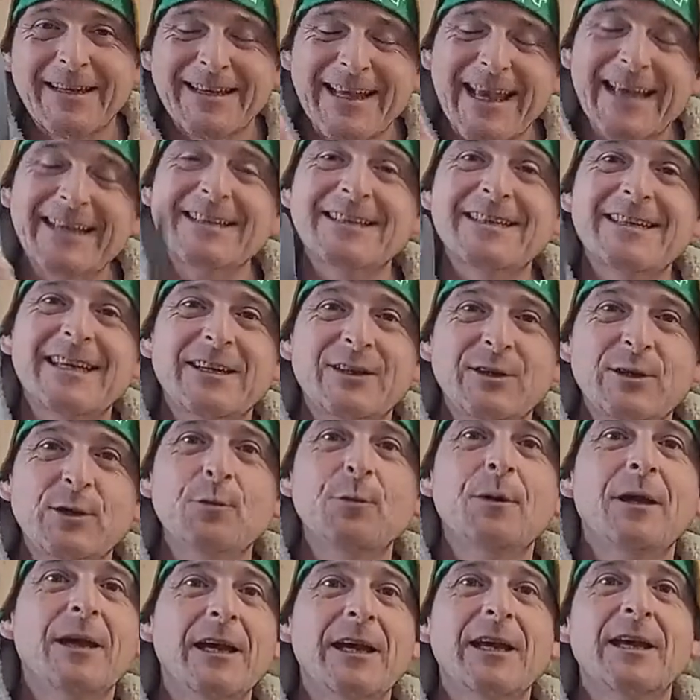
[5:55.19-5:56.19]
Yes,
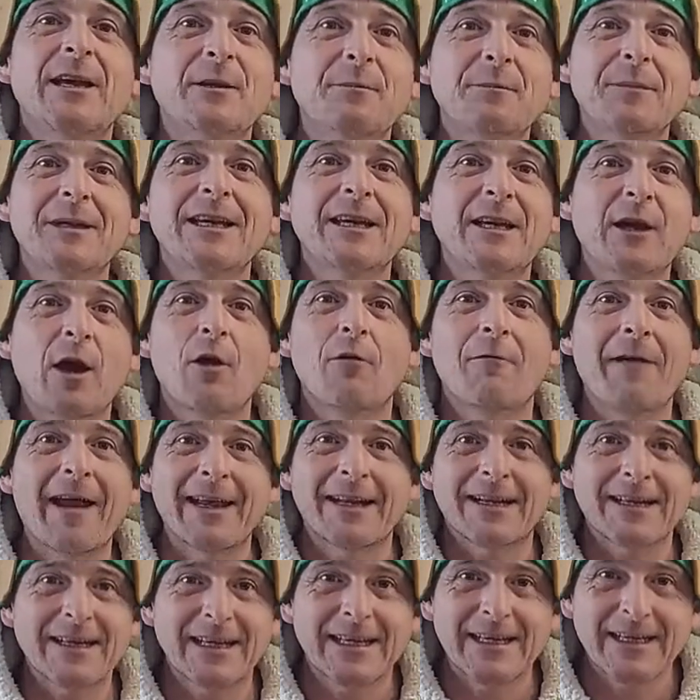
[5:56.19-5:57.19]
you heard me
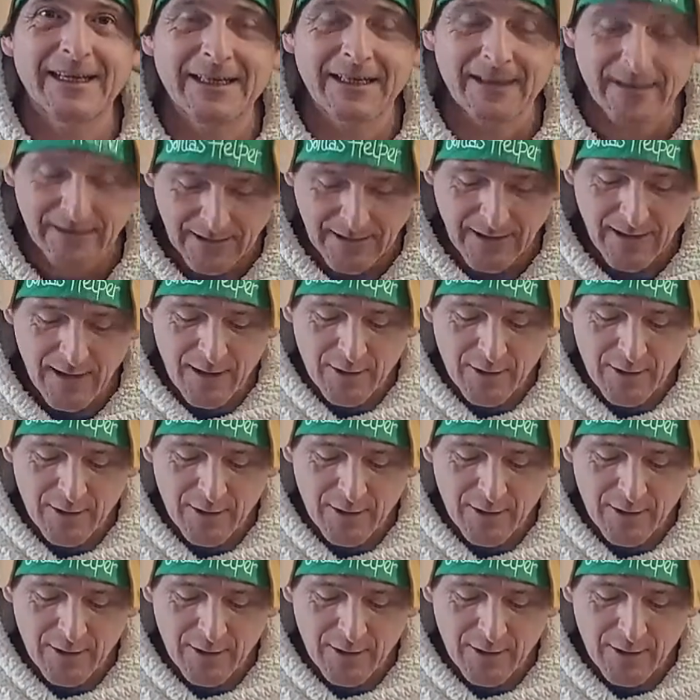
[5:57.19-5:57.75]
correctly.